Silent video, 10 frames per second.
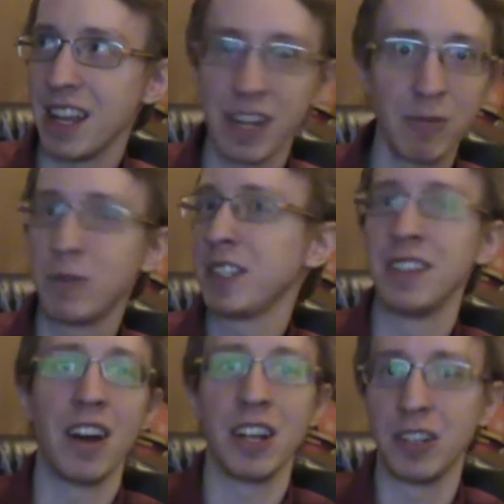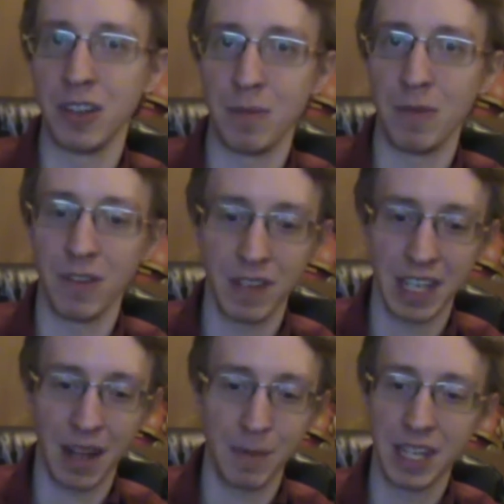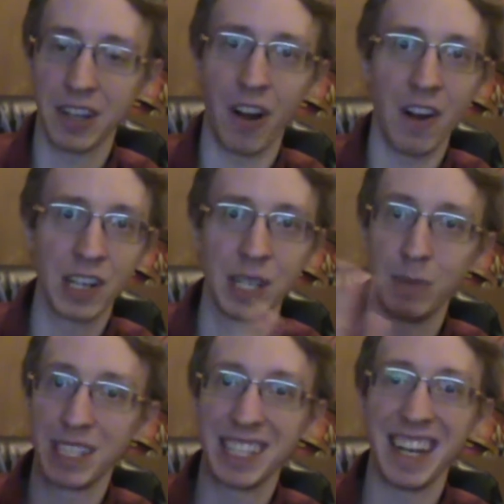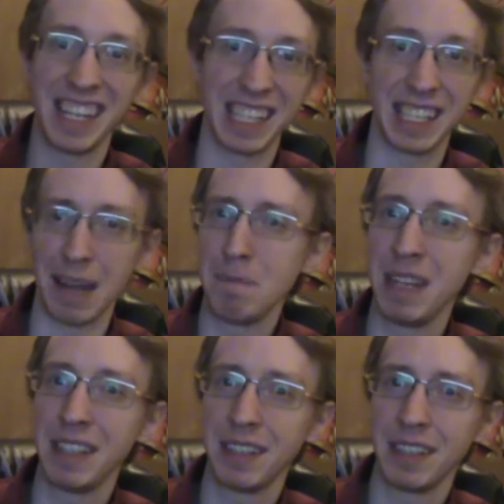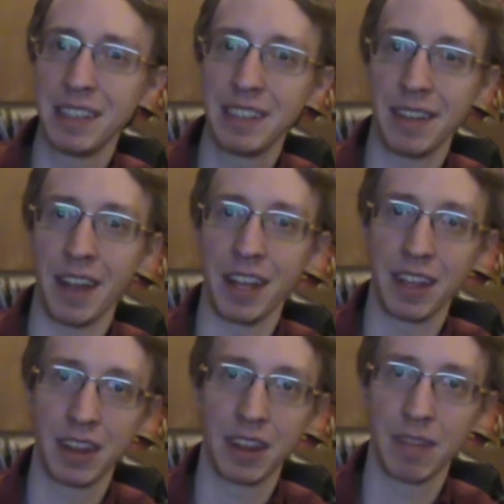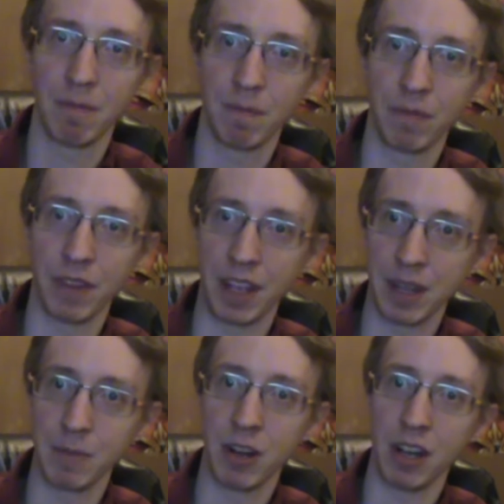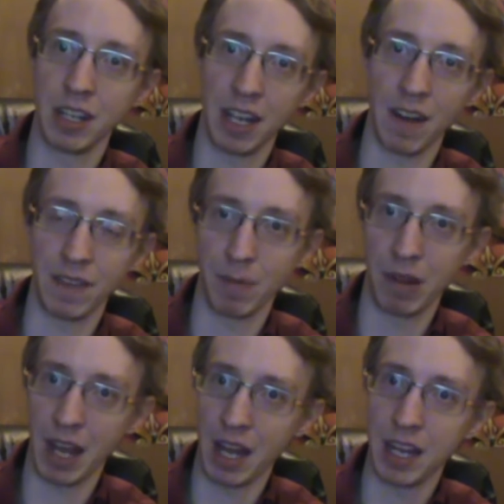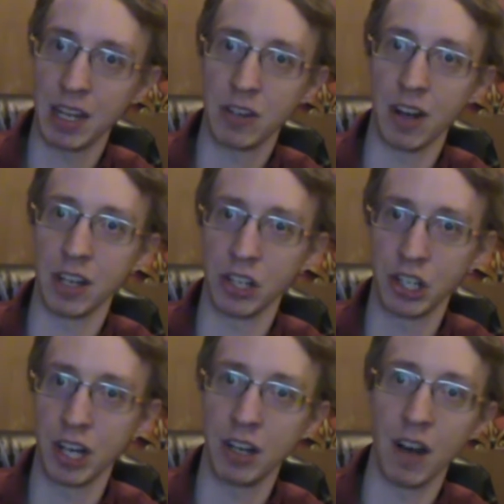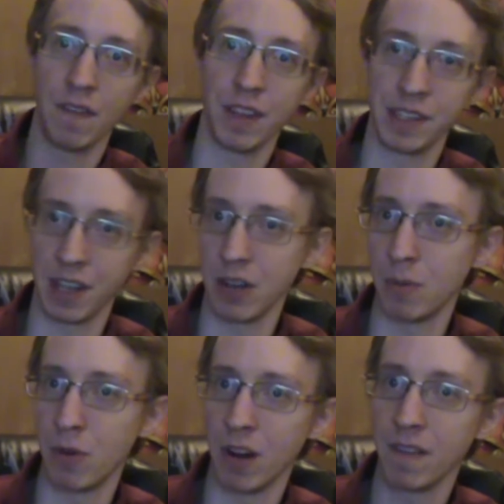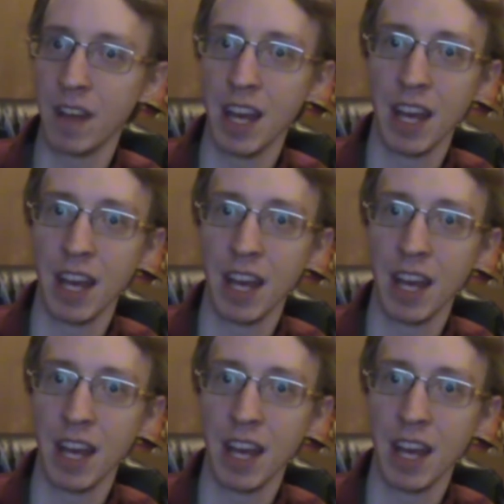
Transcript: It was not a good movie. I mean, there are some exciting set pieces, like them trying to get off the planet and trying to shake off the xenomorph.